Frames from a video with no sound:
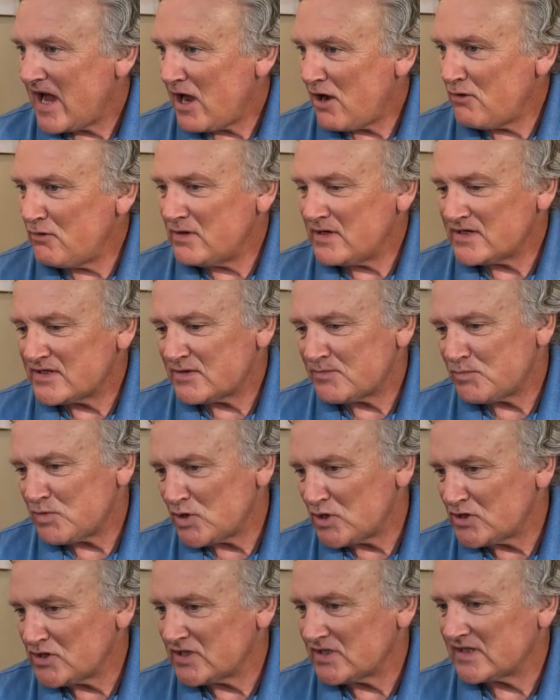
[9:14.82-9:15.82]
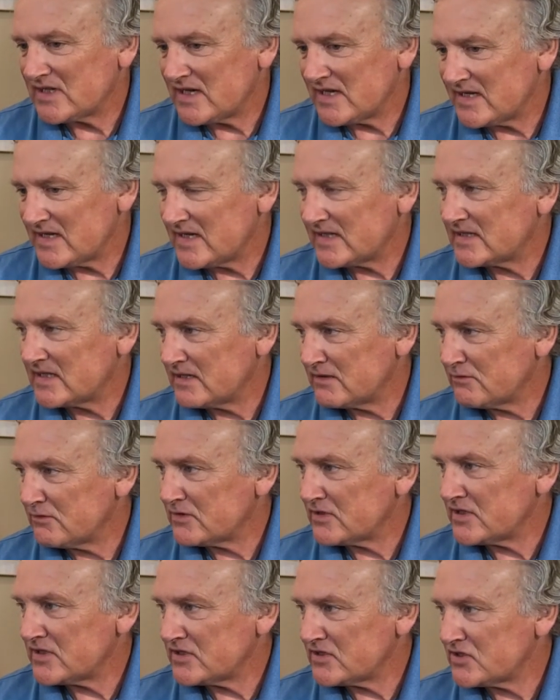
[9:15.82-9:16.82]
How does a person connecting
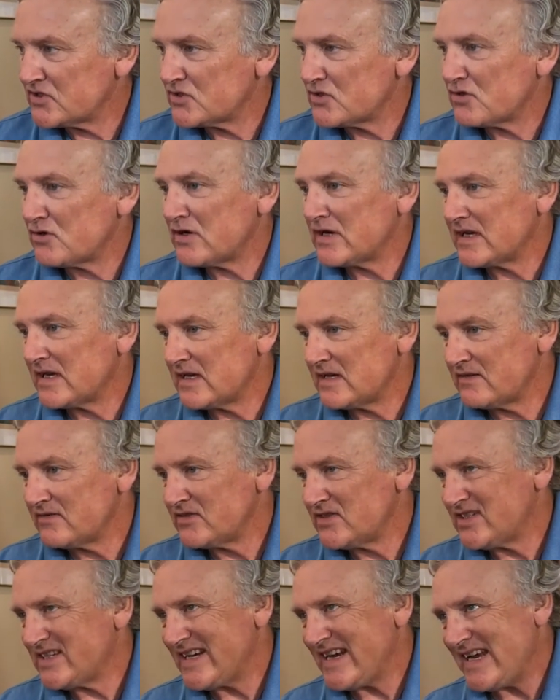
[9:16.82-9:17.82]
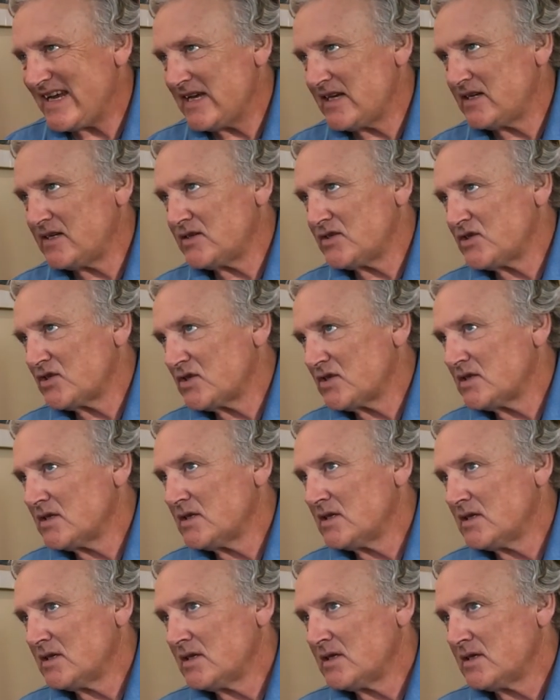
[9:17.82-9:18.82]
with their story kind of change
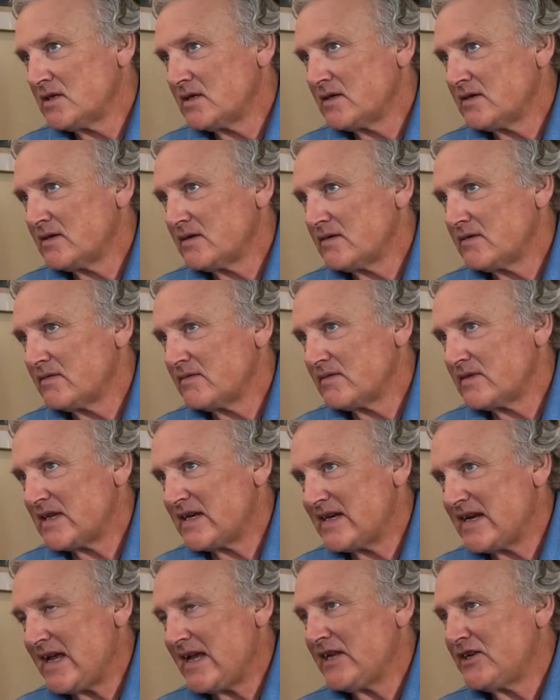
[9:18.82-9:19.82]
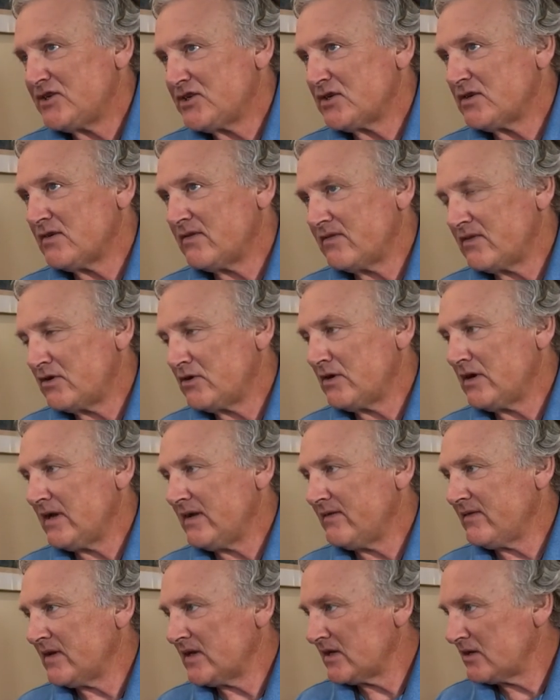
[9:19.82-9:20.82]
the nature of
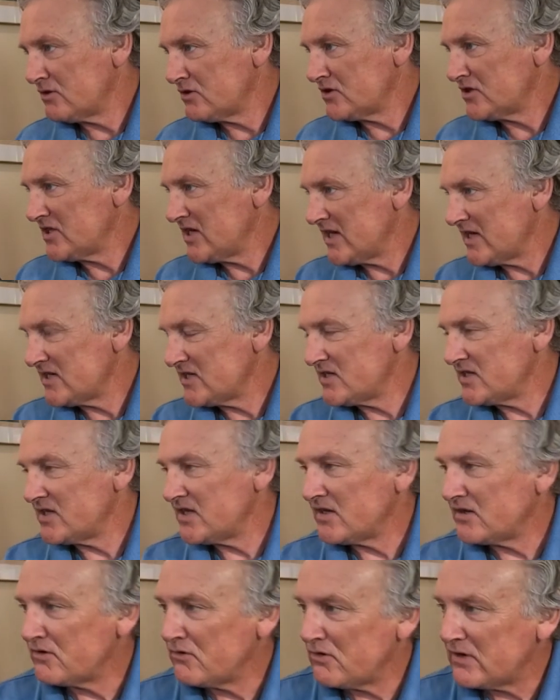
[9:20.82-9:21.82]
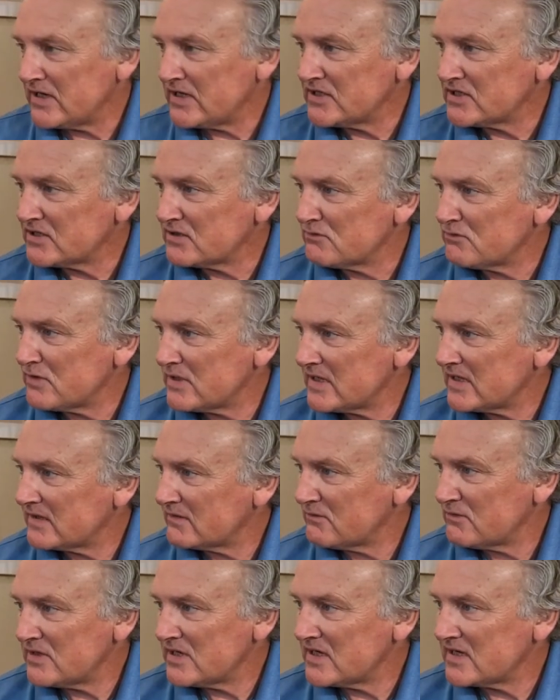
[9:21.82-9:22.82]
grieving, or change the equation when
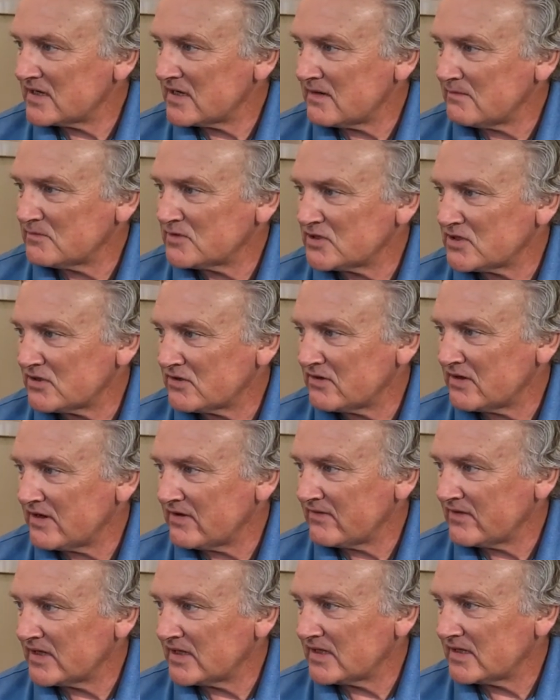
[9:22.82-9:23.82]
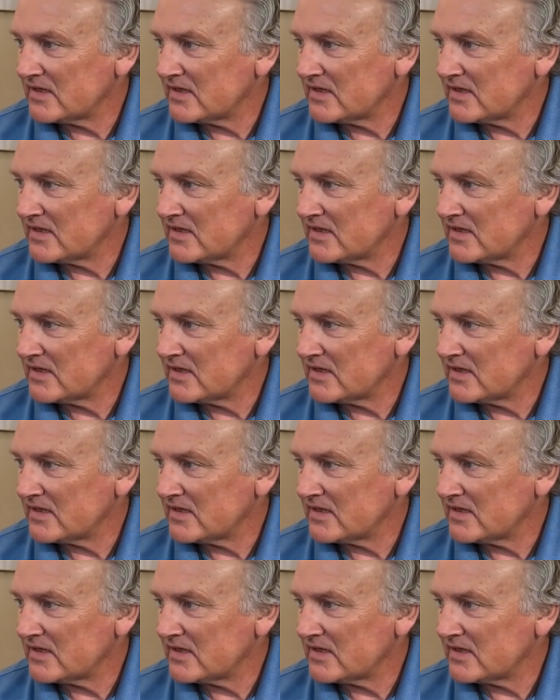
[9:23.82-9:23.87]
it comes to grieving?